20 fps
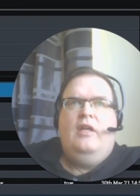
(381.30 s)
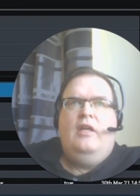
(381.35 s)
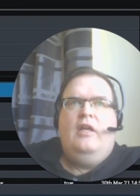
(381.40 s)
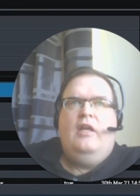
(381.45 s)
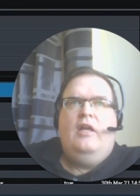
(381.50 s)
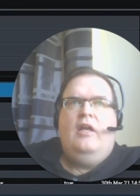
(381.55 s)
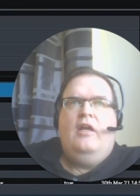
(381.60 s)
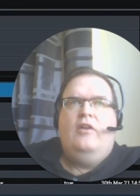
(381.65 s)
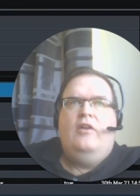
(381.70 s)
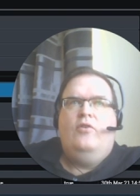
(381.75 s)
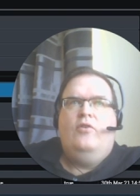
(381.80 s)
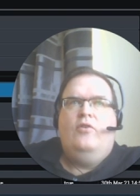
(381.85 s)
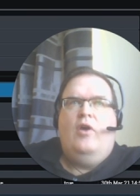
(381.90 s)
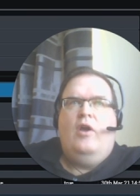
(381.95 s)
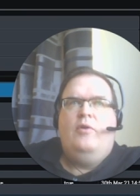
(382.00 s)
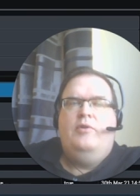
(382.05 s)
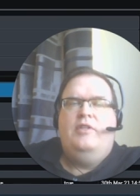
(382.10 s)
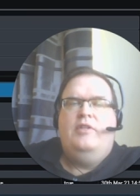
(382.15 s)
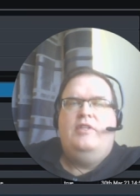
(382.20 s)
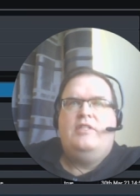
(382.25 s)
and not
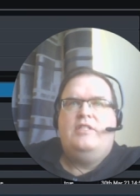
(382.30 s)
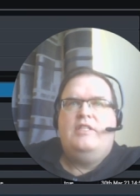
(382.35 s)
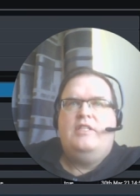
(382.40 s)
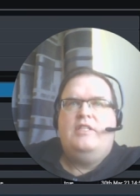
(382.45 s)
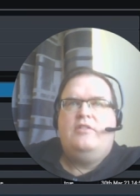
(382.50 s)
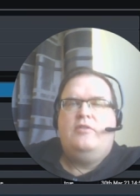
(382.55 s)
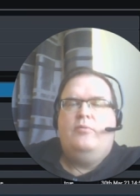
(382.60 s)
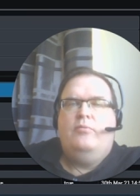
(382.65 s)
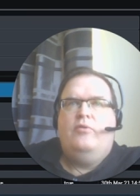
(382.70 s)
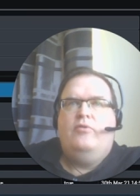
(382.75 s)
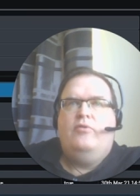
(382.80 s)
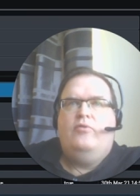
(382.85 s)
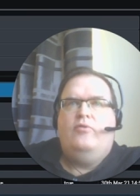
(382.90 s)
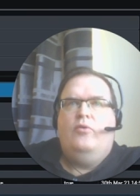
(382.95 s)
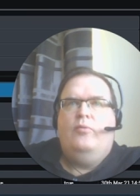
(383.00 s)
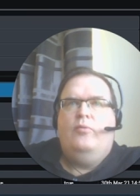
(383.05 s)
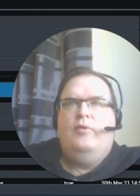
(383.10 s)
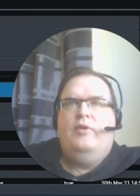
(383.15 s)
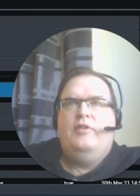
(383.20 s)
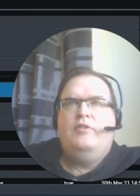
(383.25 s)
only the system
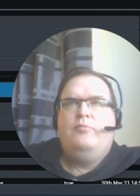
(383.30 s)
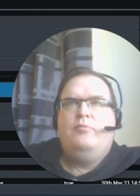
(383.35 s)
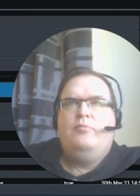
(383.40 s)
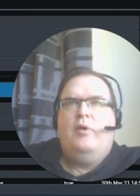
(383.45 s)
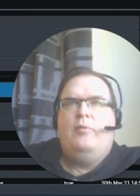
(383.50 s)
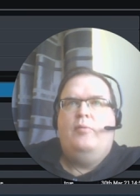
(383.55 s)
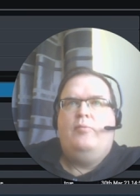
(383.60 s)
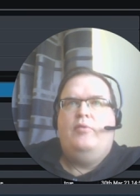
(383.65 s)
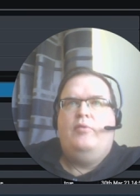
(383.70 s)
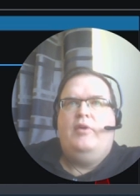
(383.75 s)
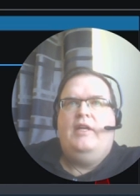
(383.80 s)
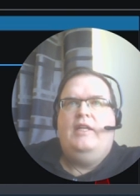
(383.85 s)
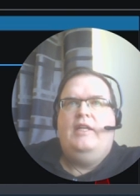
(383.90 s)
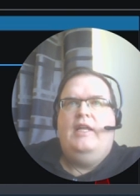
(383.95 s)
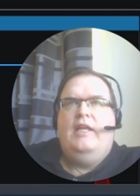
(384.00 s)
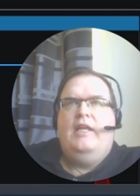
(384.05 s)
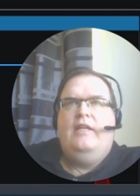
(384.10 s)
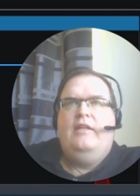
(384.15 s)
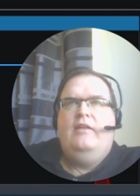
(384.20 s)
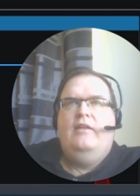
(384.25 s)
performance, but we're bringing
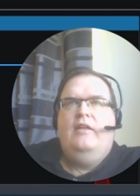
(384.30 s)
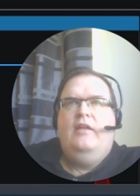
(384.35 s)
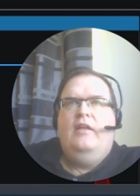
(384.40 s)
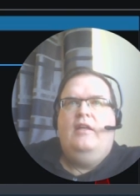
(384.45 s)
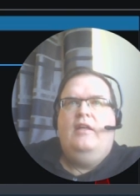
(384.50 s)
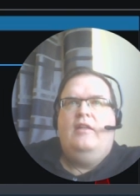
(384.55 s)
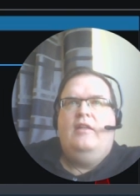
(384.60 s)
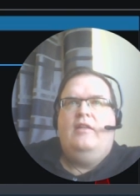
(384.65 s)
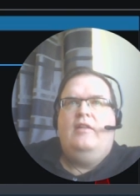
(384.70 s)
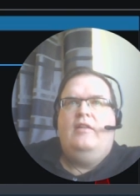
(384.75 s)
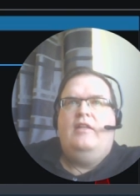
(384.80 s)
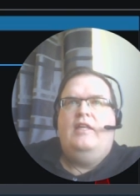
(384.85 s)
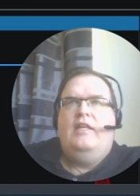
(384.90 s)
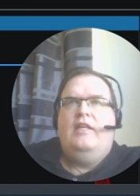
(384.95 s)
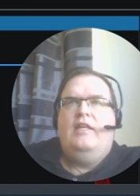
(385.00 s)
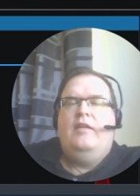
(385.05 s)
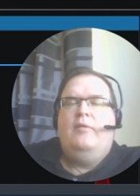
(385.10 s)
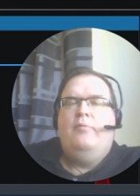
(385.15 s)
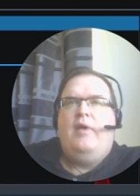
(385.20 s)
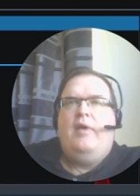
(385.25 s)
in
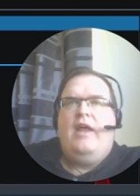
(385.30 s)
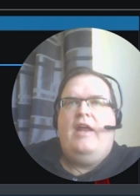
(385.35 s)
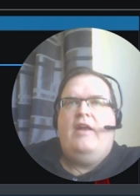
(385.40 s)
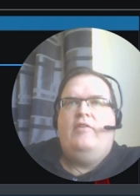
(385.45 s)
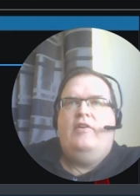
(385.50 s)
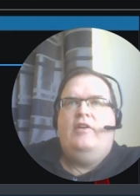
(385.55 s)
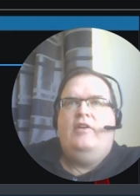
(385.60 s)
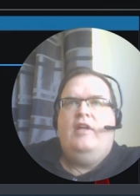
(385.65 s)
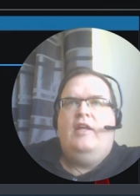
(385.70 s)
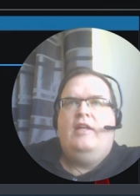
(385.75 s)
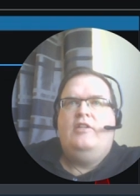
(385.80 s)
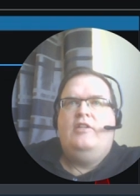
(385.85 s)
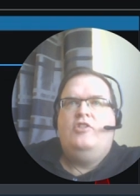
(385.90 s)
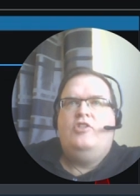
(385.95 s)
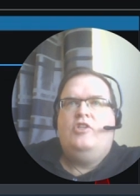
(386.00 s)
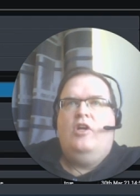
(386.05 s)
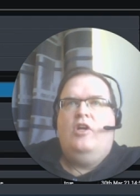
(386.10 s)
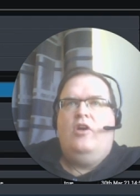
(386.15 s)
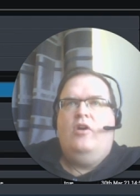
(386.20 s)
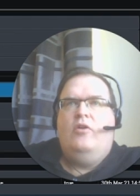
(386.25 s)
the parent and
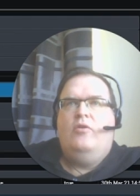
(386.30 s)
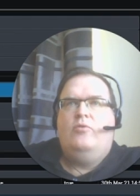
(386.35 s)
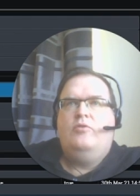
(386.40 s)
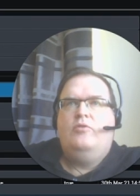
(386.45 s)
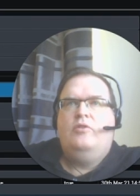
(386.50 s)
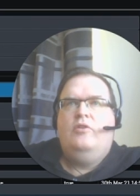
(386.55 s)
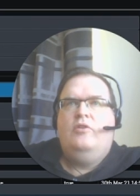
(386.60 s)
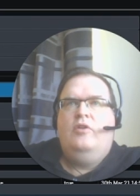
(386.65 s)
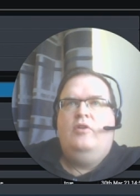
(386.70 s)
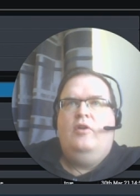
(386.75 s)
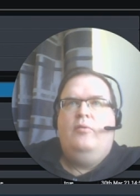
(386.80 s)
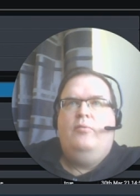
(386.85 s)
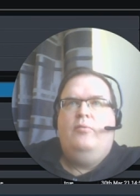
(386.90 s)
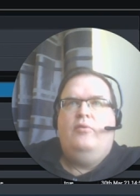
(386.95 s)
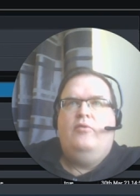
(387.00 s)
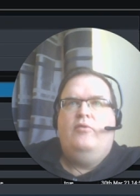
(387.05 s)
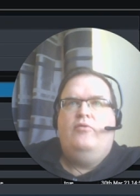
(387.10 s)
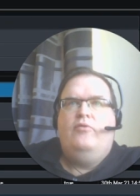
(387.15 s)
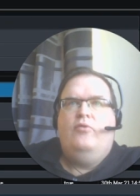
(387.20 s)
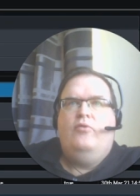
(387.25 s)
child
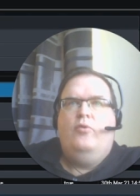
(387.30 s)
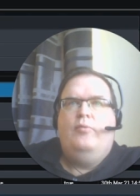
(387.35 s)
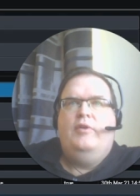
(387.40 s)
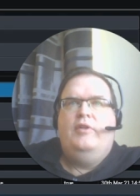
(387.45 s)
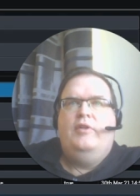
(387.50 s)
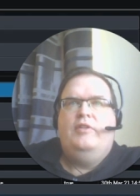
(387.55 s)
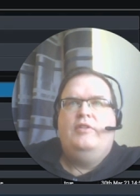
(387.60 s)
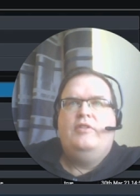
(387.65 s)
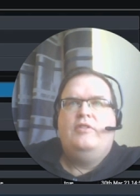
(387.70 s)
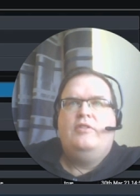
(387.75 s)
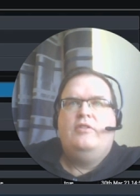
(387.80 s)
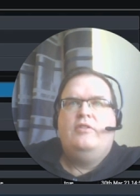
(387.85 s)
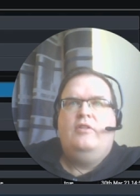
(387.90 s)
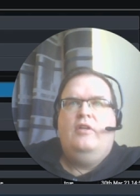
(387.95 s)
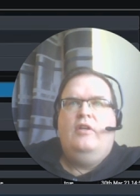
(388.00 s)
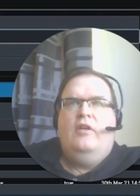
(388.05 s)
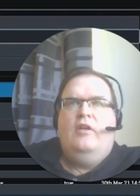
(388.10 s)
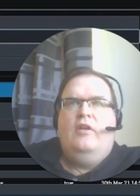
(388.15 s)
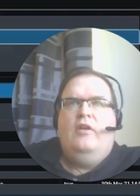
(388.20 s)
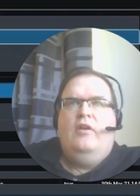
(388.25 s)
performance
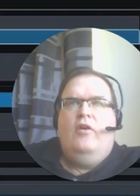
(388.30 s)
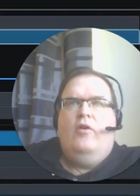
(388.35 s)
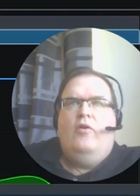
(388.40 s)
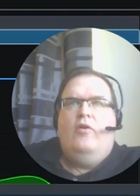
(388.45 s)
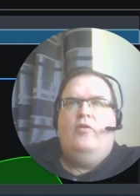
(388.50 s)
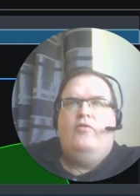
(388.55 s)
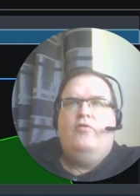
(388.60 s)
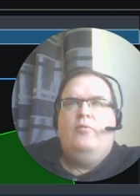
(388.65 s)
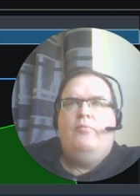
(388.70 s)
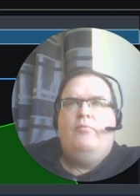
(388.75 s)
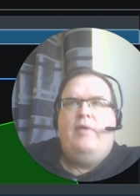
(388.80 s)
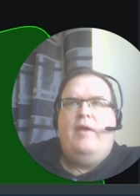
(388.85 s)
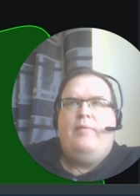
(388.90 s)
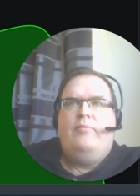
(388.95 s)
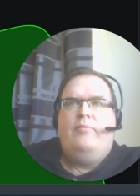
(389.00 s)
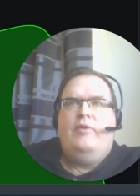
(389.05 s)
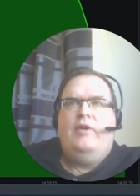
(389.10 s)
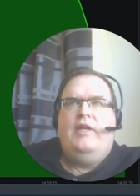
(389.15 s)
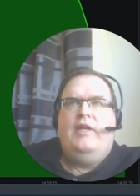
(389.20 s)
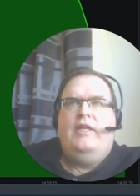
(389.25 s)
of
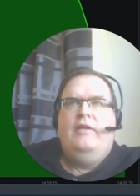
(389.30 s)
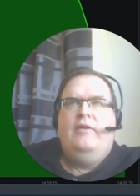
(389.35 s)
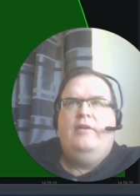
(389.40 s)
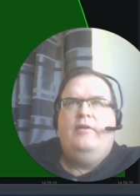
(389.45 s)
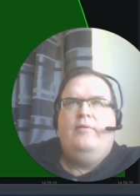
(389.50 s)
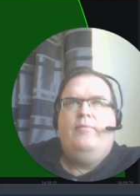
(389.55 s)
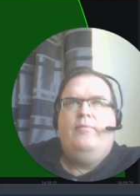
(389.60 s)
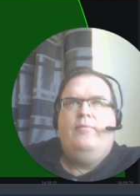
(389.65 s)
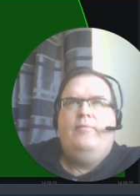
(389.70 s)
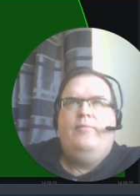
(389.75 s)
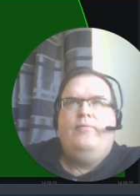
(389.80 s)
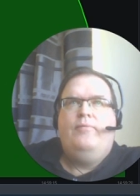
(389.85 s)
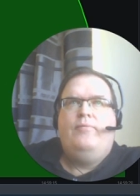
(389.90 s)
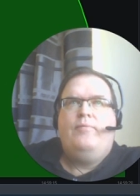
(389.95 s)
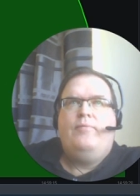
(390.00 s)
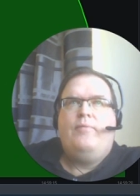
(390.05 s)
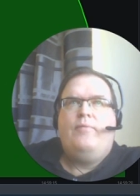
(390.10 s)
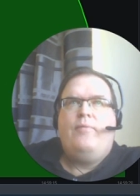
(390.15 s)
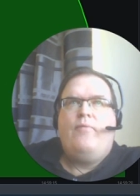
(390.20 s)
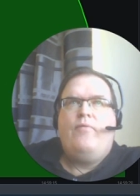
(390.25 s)
memory
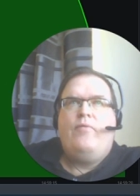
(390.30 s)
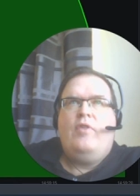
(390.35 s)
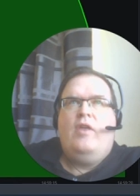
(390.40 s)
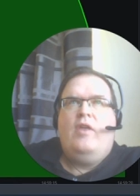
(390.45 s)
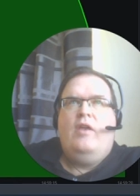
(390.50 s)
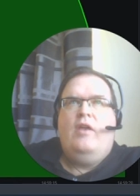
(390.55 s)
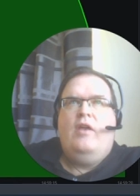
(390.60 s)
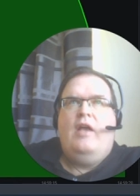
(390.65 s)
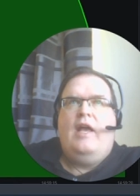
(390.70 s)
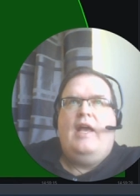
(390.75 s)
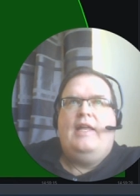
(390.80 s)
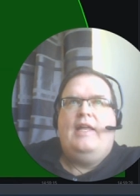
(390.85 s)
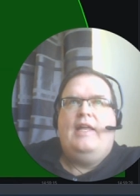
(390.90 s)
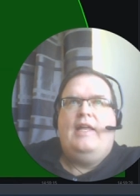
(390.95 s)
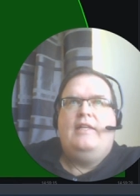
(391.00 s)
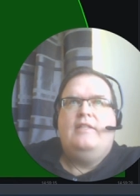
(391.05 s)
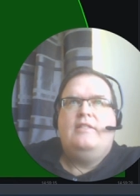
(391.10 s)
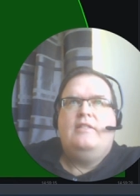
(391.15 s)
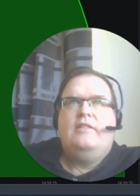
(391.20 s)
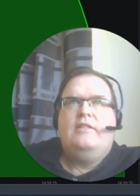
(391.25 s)

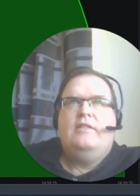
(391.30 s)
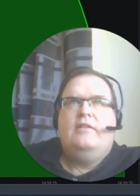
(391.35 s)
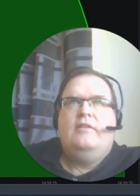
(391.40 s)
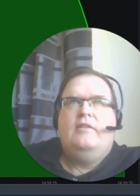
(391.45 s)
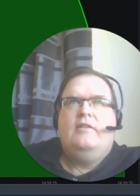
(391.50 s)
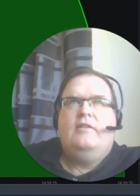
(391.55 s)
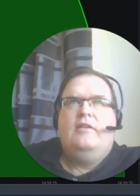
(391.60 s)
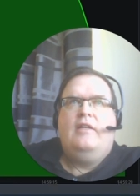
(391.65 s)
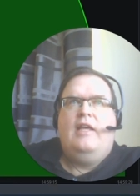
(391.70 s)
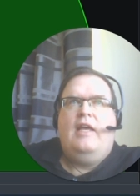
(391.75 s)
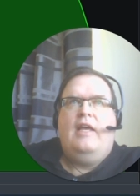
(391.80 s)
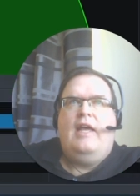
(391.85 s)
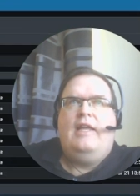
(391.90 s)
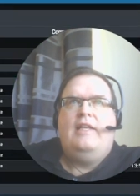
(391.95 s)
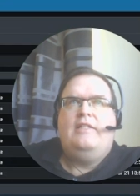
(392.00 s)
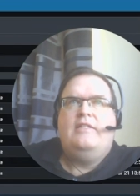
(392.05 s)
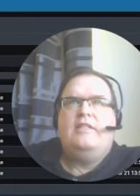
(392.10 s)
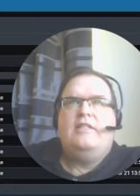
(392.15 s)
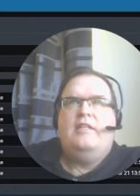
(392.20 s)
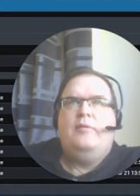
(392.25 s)
and
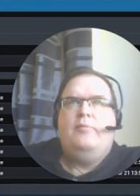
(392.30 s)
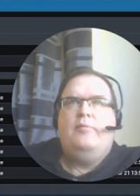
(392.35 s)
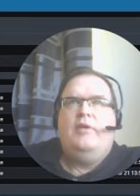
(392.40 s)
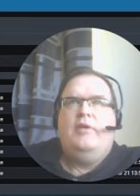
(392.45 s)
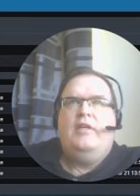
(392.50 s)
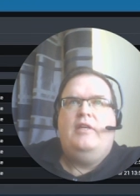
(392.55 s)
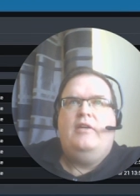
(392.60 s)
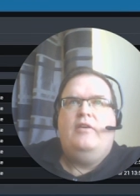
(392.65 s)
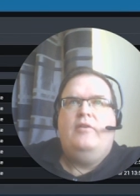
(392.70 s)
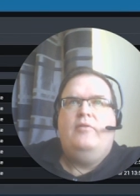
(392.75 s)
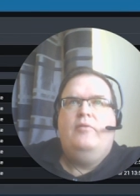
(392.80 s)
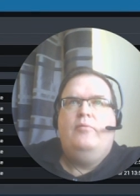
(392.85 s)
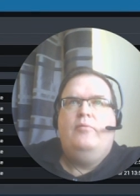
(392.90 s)
CPU